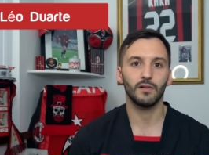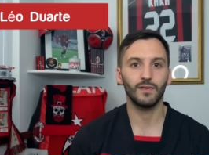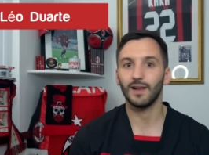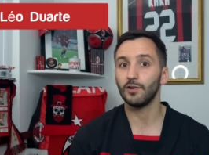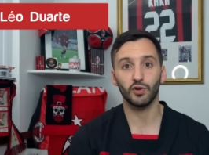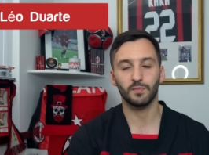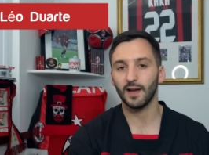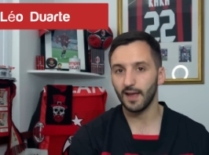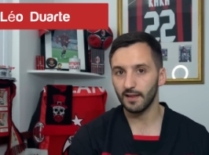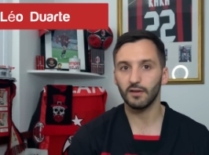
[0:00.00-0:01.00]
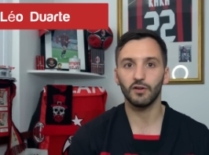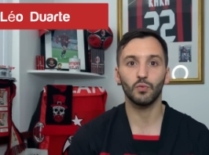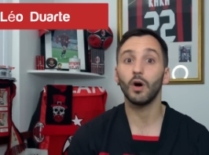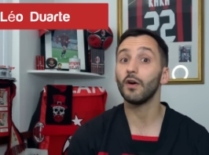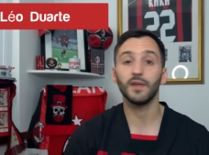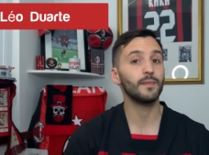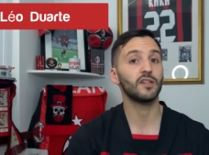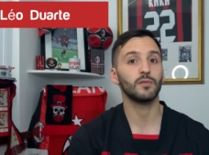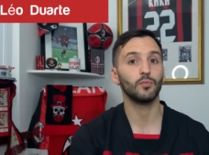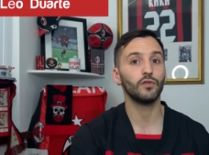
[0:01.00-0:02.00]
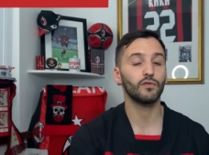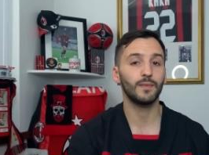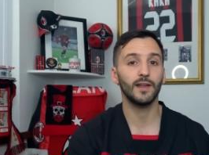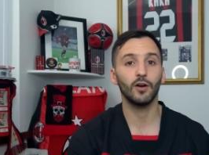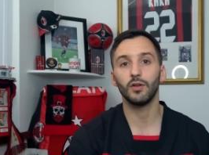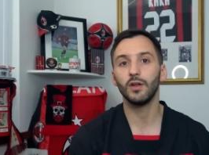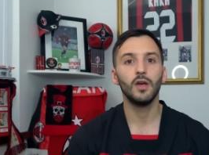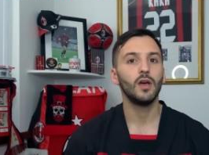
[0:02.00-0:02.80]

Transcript: like Lucas Paqueta as well, if he makes a move from Lyon.